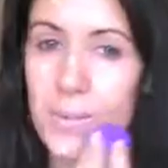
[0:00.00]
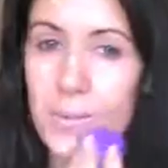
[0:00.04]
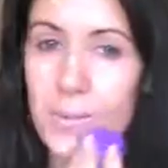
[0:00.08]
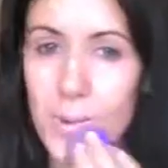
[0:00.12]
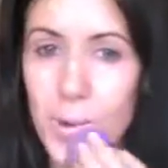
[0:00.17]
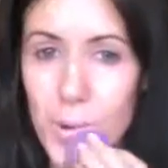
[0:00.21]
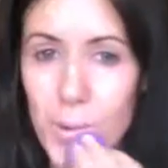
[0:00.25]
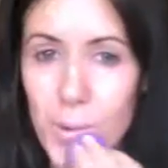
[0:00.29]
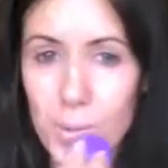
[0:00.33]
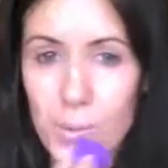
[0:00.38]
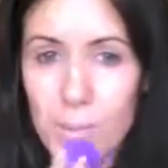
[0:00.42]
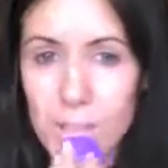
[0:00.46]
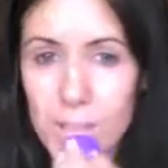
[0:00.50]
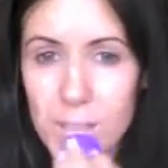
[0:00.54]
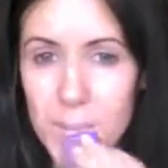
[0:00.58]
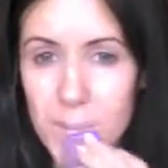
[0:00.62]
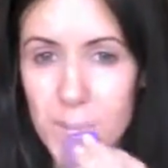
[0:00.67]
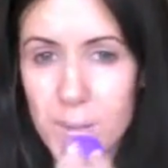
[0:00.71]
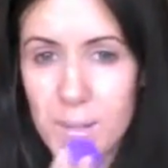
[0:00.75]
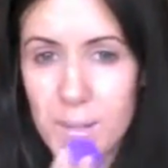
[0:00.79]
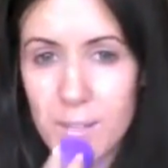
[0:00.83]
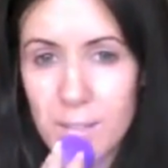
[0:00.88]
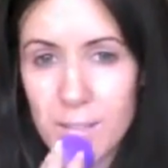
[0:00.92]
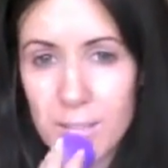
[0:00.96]
roll the
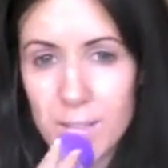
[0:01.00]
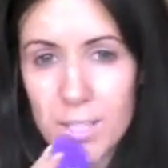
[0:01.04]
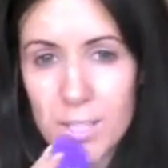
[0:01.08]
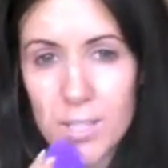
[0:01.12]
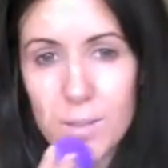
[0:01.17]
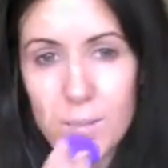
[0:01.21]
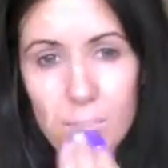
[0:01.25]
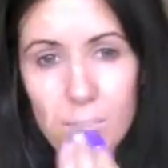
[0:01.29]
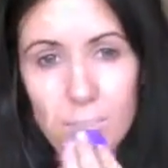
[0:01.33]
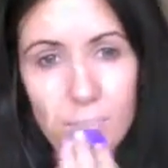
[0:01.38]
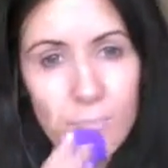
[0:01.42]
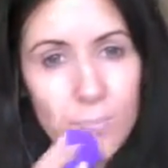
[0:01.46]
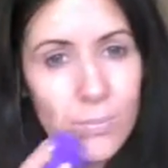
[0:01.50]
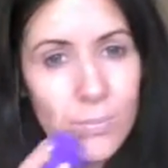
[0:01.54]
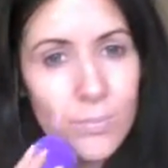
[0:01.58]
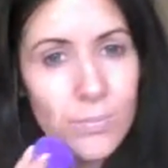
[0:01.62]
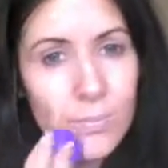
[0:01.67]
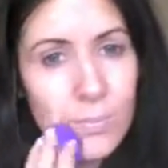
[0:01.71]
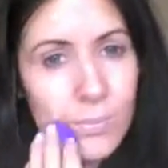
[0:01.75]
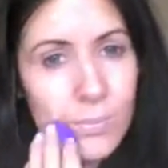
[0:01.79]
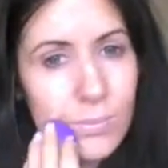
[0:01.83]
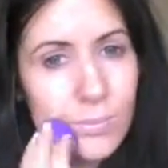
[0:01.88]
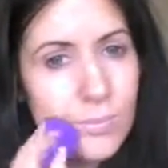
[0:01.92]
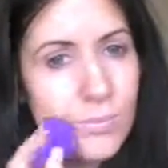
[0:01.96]
sponge
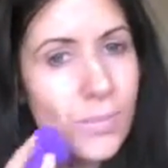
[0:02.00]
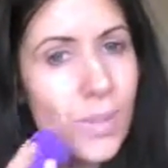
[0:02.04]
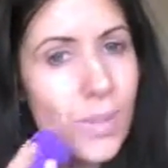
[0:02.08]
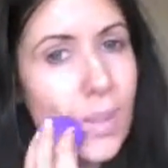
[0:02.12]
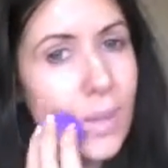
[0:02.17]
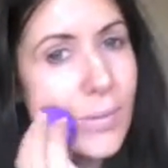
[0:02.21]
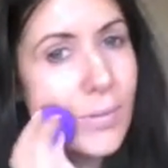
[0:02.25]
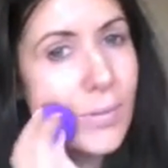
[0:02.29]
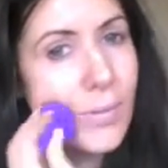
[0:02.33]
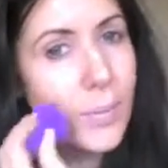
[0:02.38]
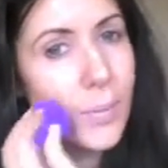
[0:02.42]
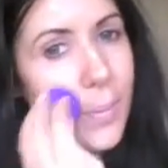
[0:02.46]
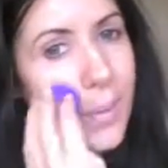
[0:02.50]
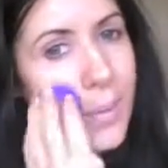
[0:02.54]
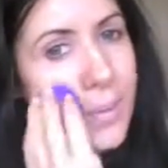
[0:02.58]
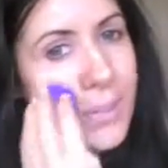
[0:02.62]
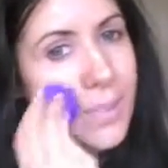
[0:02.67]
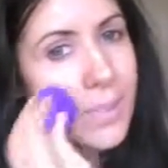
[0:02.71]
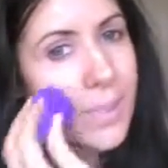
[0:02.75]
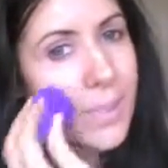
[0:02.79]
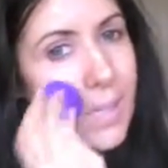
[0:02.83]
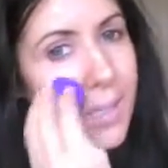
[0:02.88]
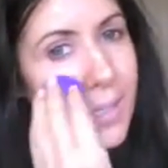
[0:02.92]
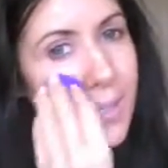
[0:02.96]
over my
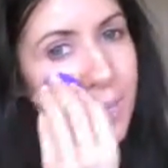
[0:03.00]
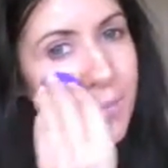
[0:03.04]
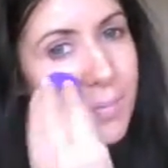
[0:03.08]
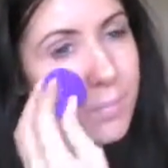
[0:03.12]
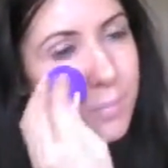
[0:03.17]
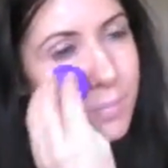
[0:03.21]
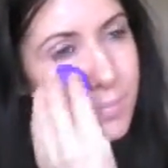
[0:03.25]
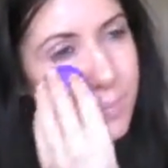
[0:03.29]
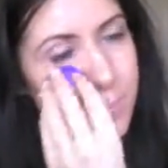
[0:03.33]
skin.